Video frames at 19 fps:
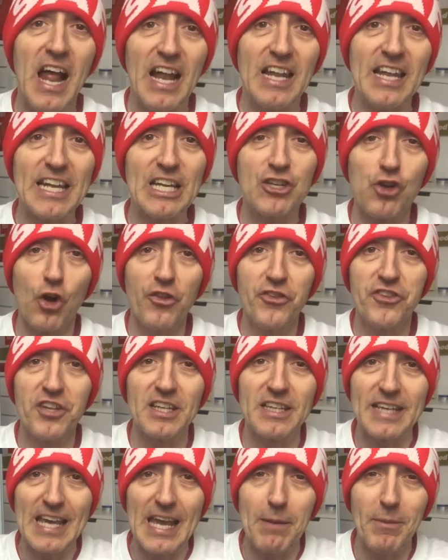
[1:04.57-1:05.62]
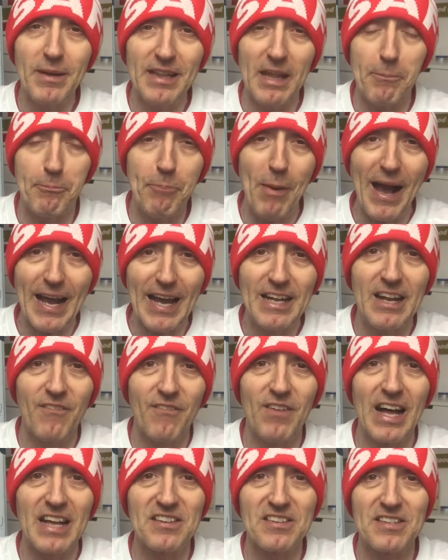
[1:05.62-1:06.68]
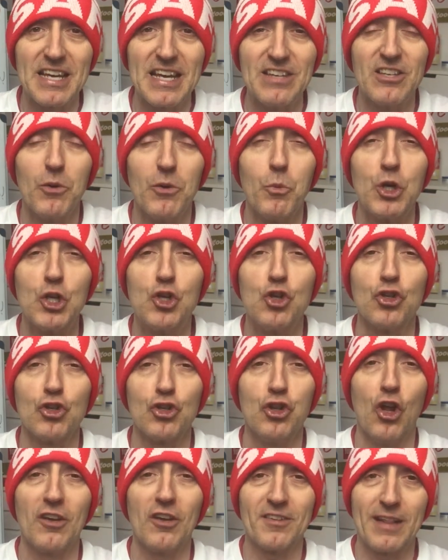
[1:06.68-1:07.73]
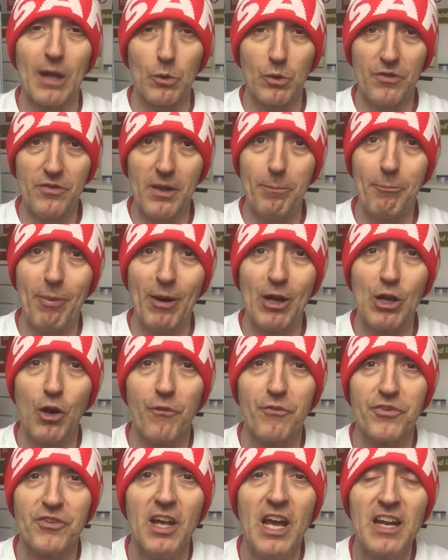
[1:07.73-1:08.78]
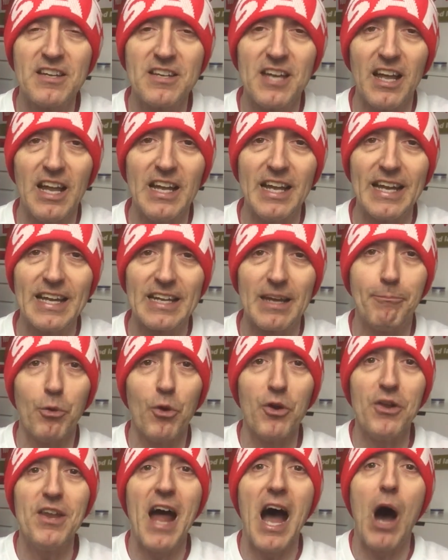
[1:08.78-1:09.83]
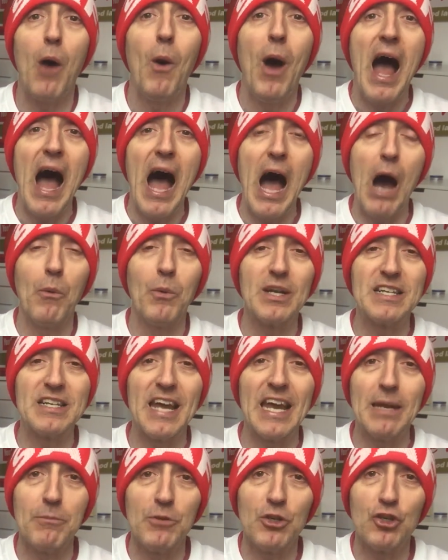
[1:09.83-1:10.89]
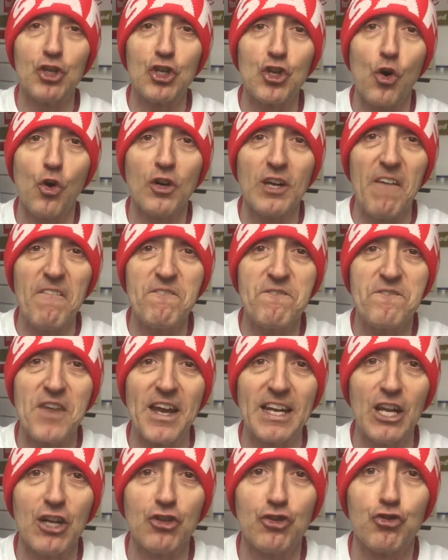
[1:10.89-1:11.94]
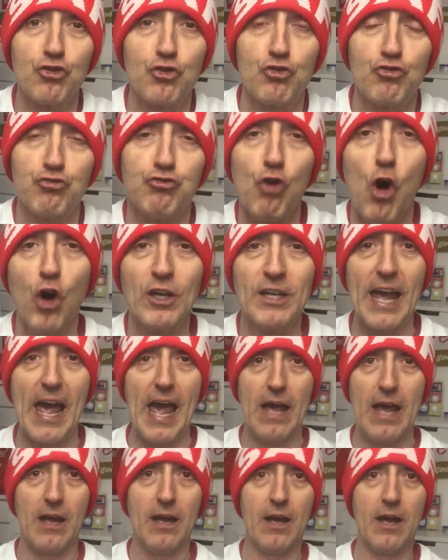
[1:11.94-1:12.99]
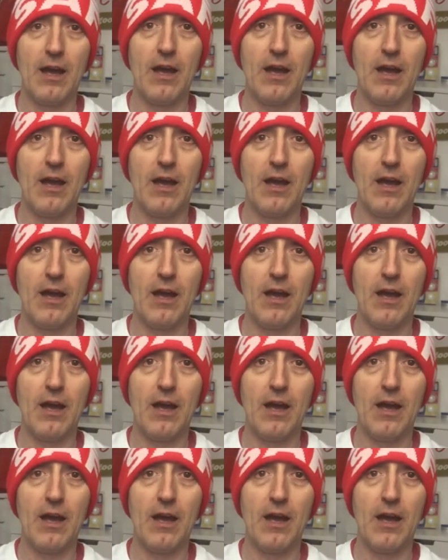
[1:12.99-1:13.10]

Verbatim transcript: Lee Johnson came in the back end of last season. We just lost out in the playoffs to Lincoln, but now our team is younger, fitter, stronger.